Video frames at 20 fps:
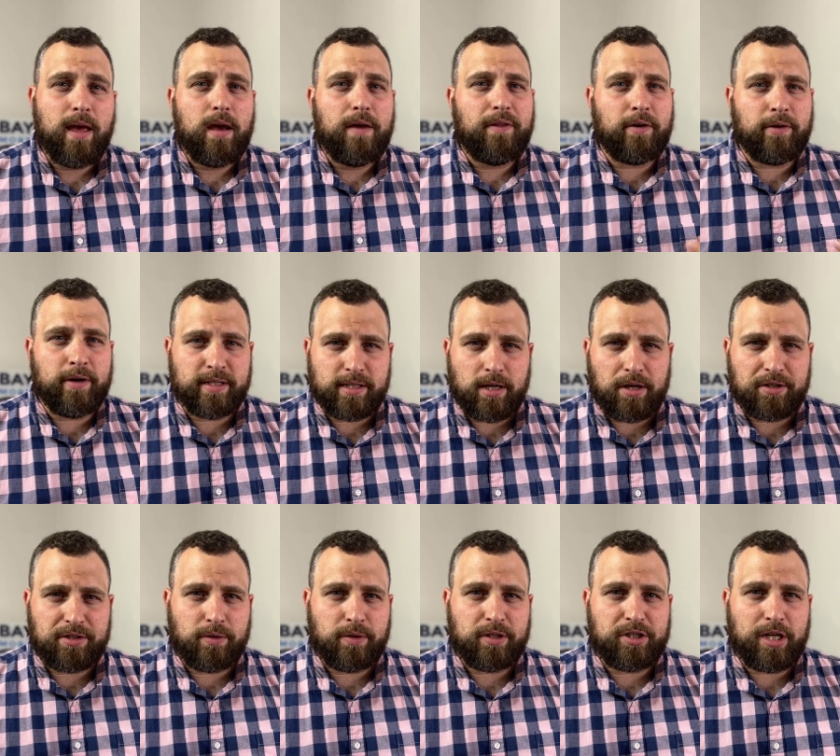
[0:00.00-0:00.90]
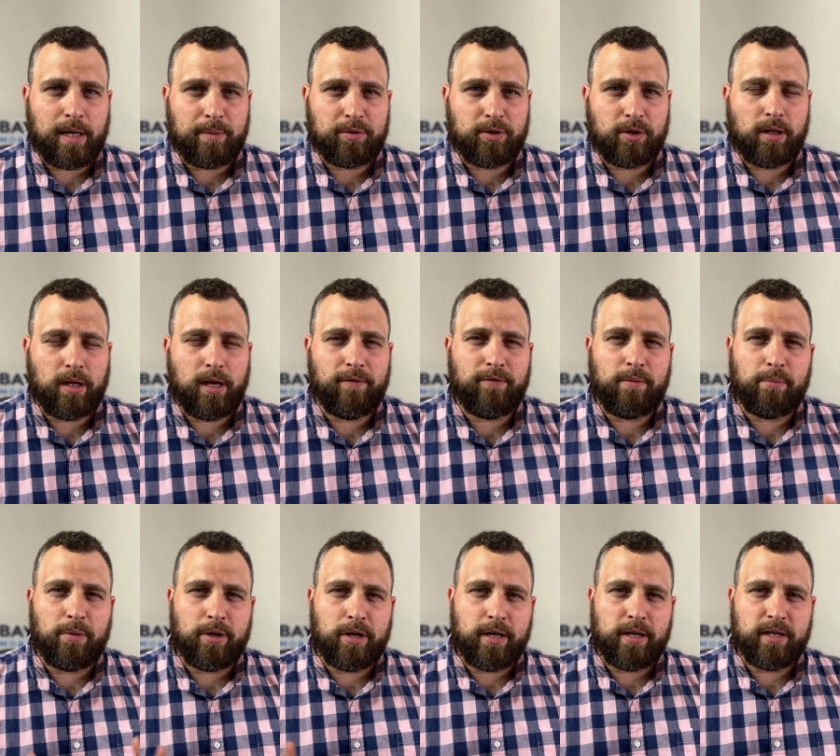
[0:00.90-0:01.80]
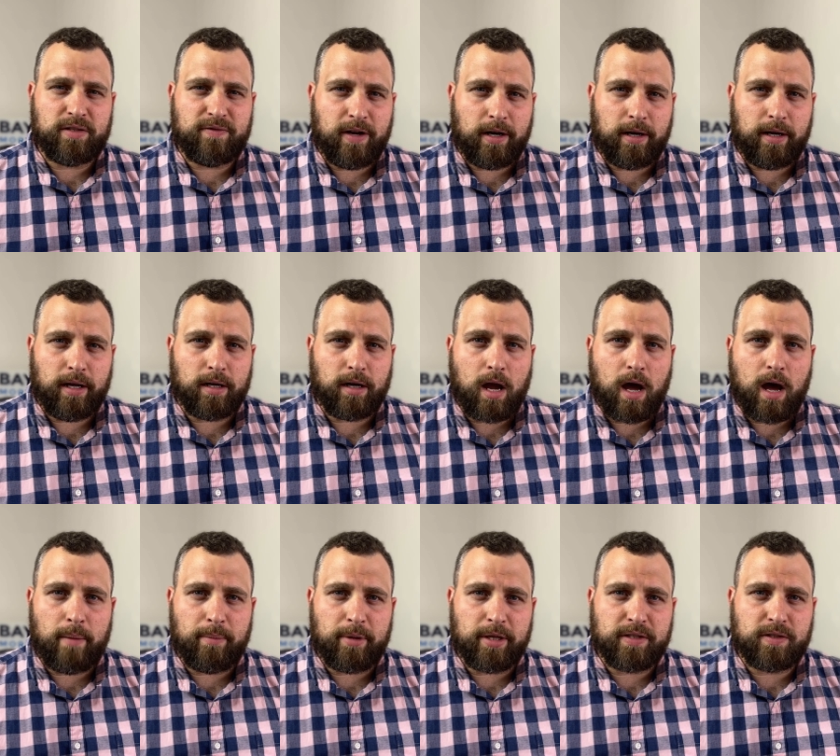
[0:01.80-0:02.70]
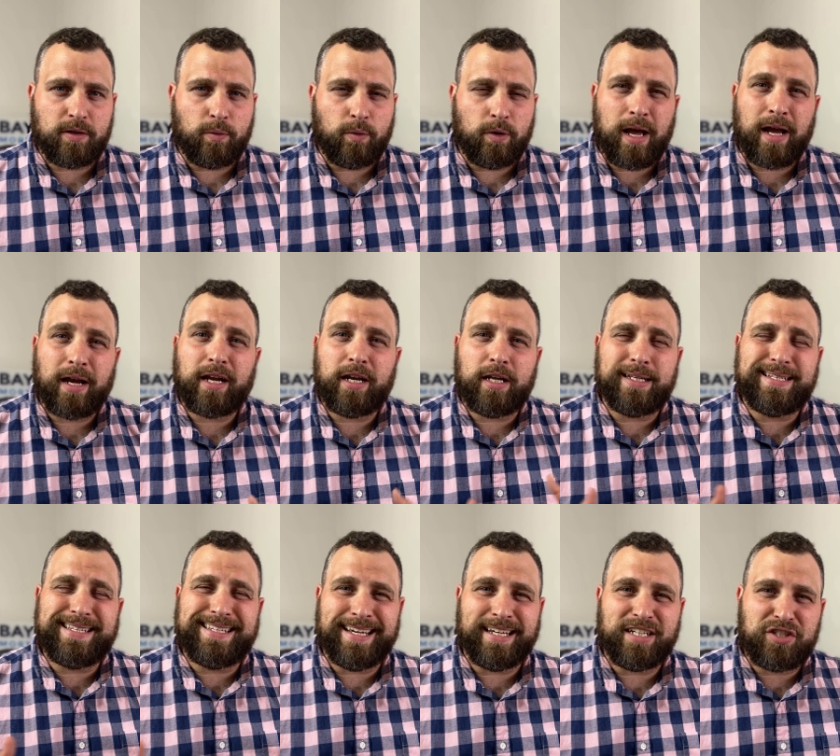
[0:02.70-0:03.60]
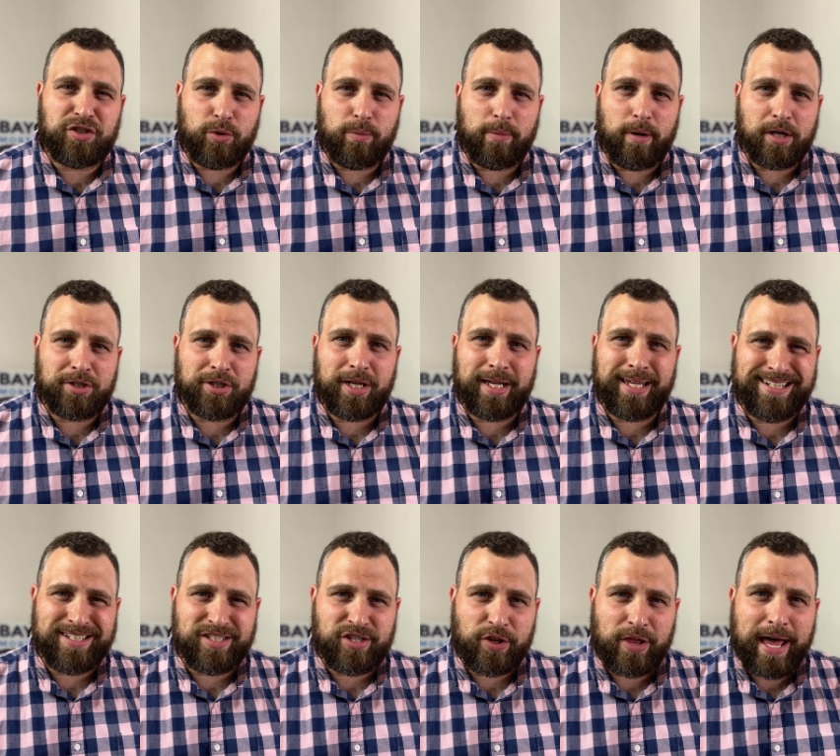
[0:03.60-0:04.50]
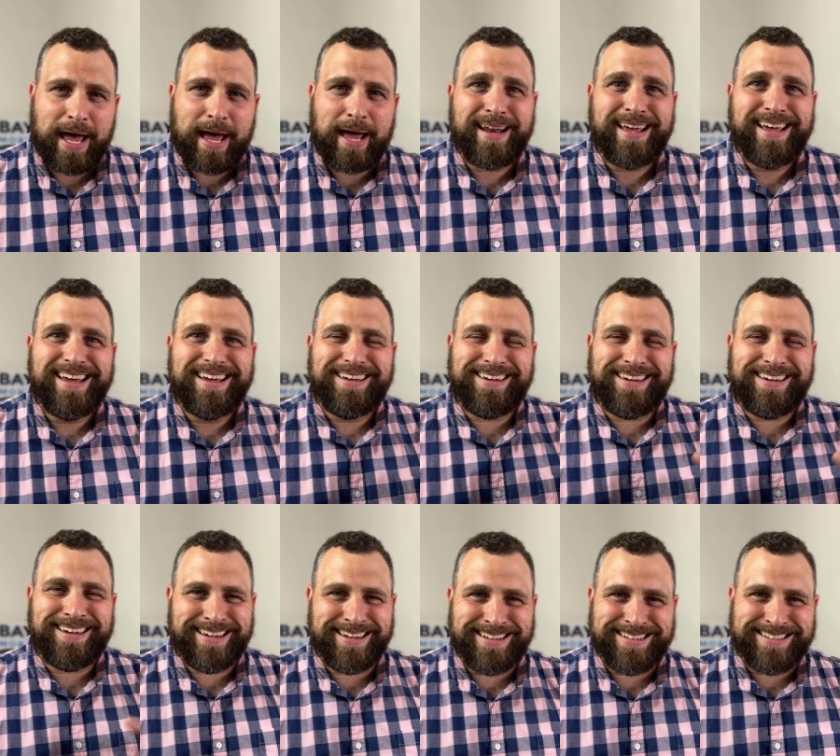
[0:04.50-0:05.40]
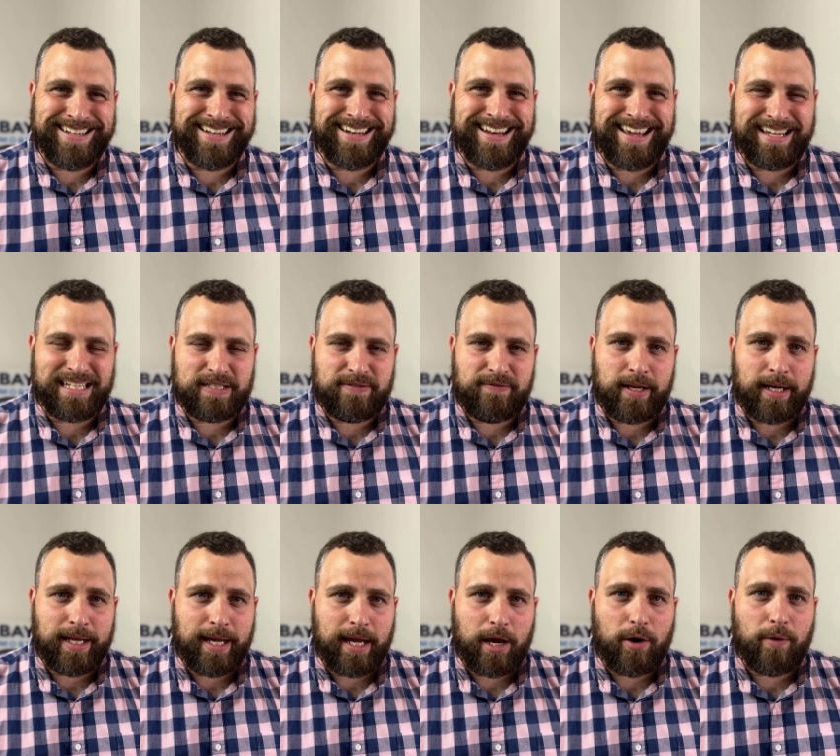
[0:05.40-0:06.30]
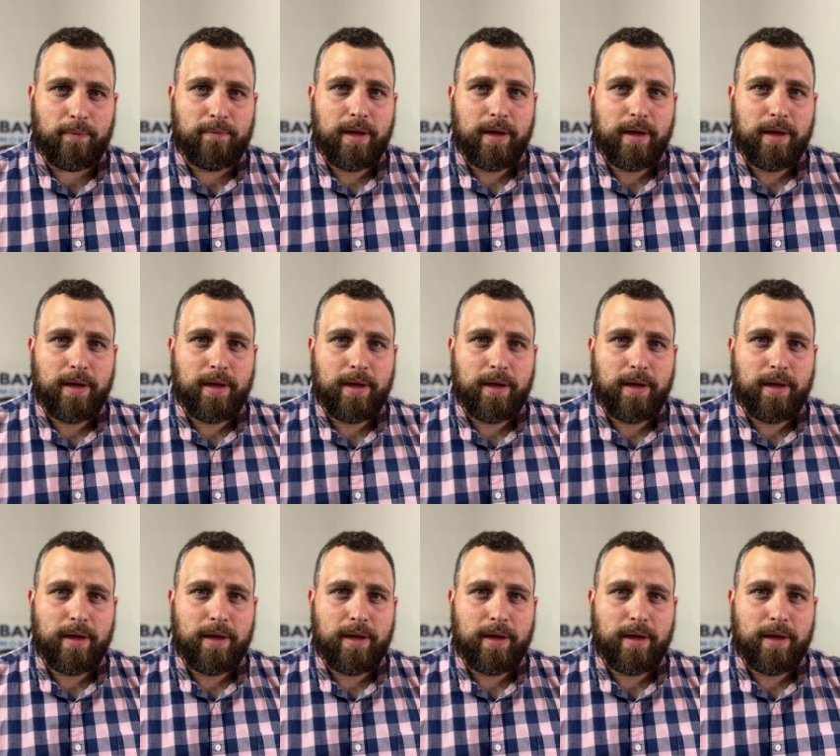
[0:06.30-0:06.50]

There is also a chapter 11, but it is very uncommon. So we're not going to dig too much into that in today's video.